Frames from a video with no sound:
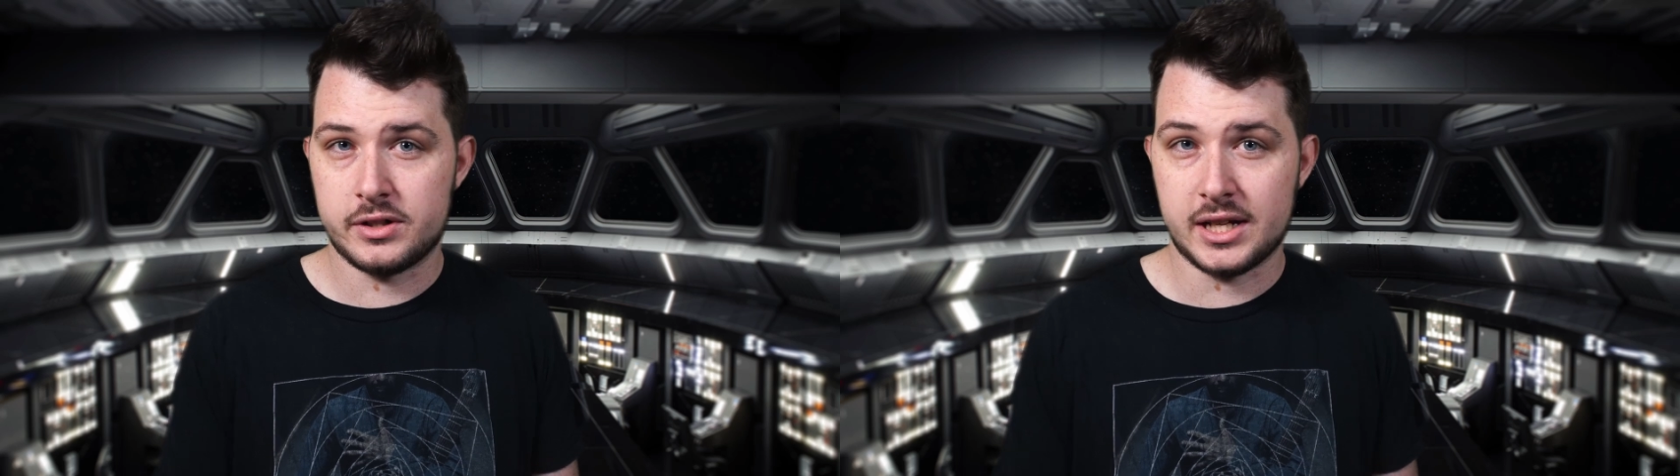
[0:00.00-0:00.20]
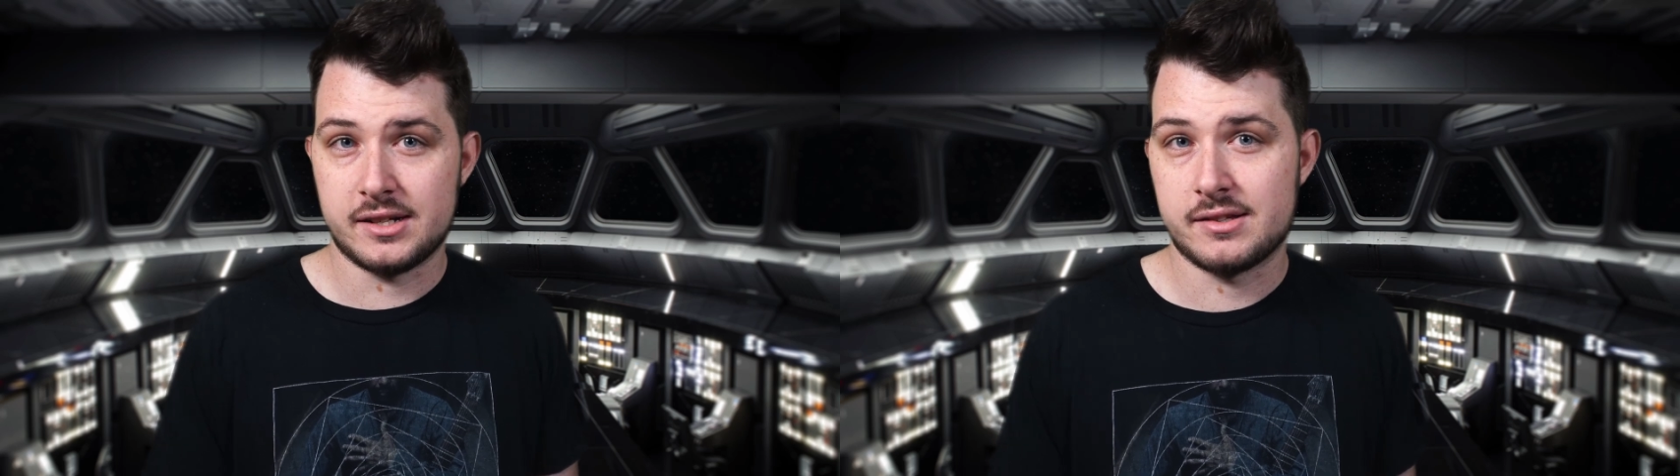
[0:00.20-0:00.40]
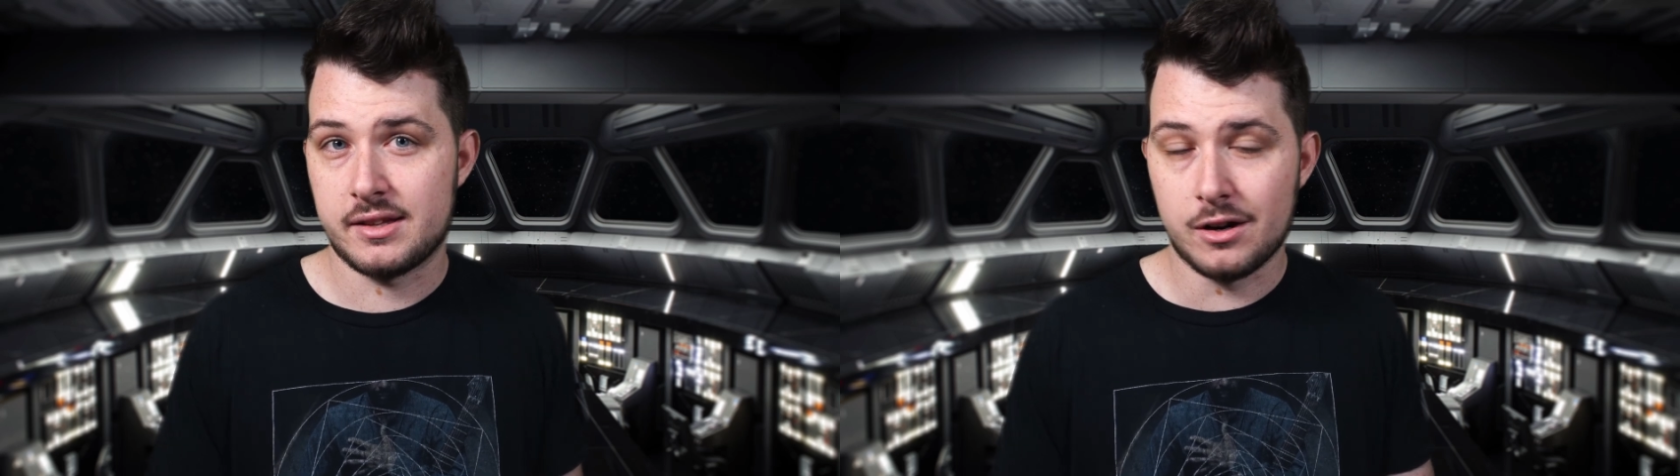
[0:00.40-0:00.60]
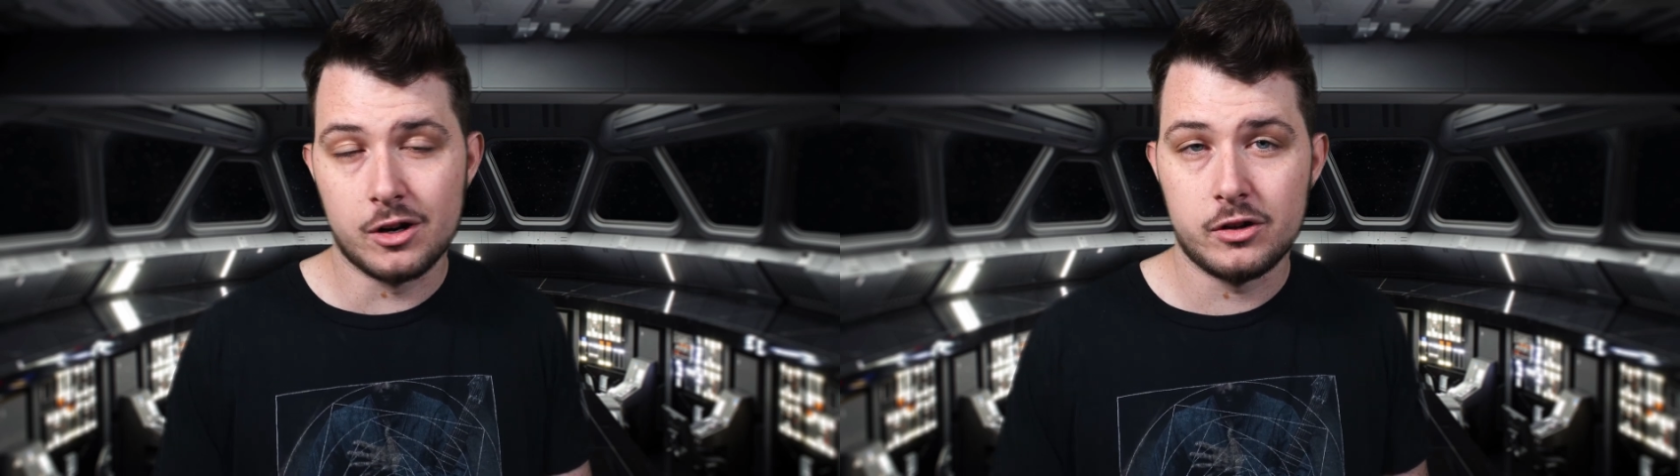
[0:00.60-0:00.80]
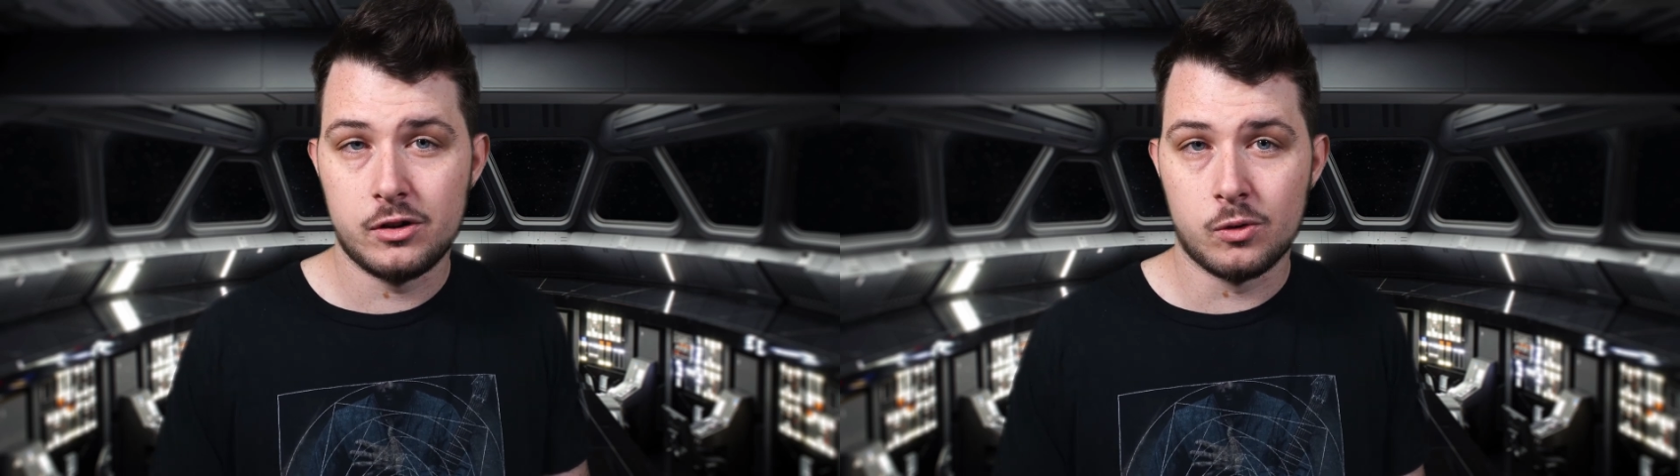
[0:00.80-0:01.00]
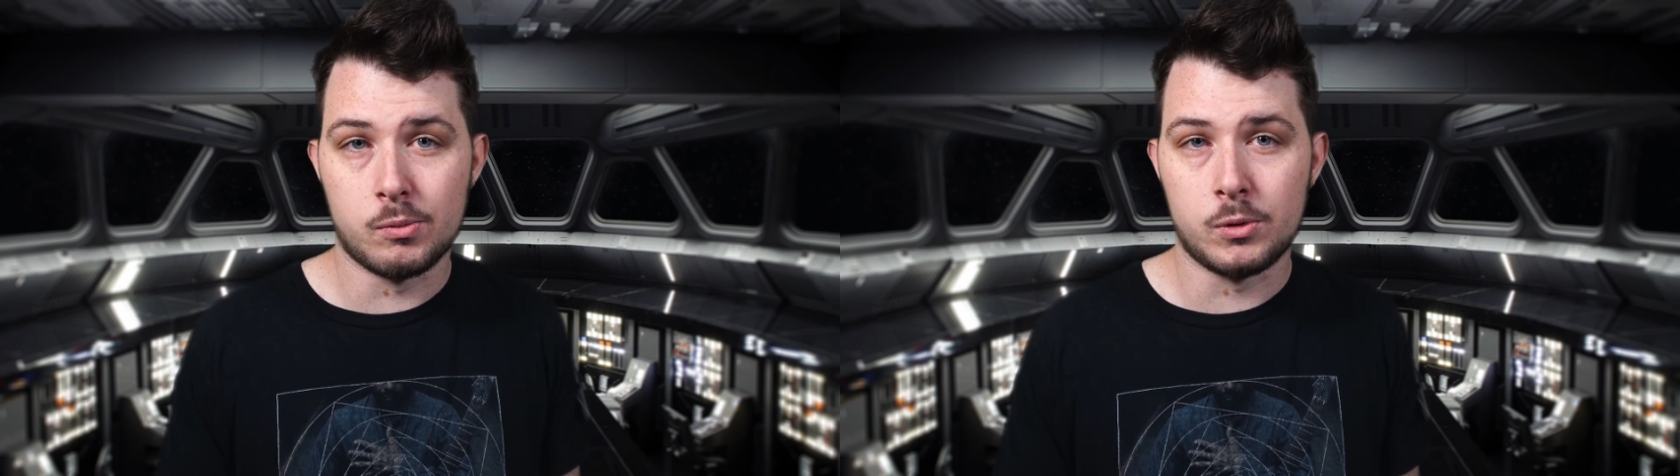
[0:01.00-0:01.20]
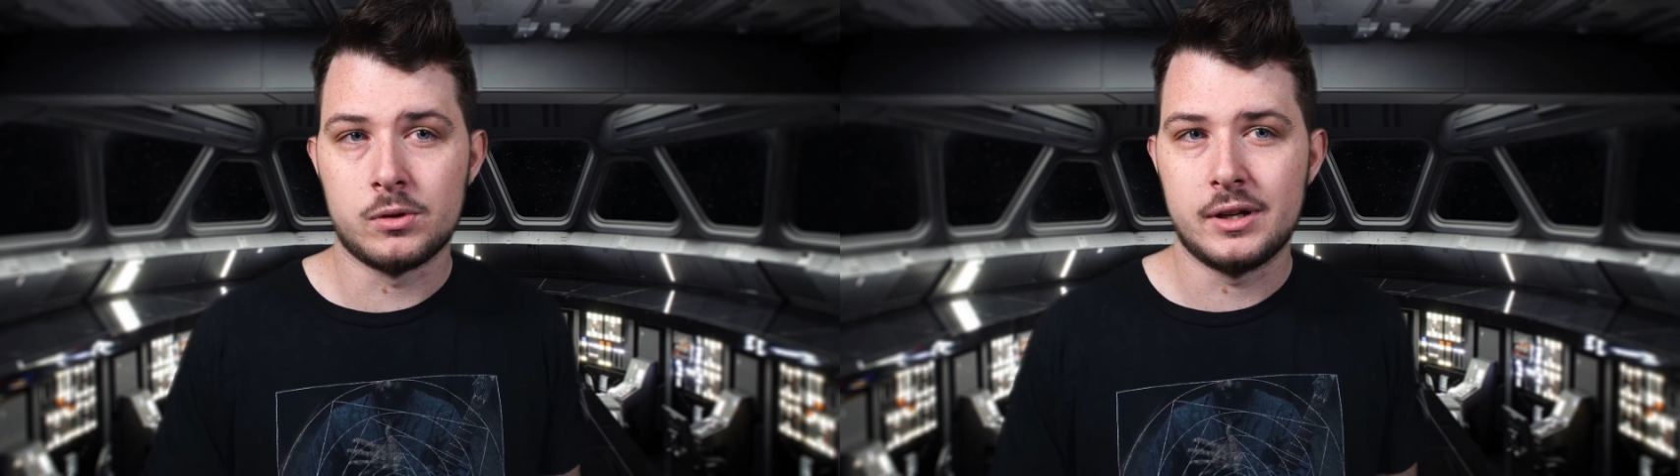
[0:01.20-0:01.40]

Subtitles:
dice that aren't normal,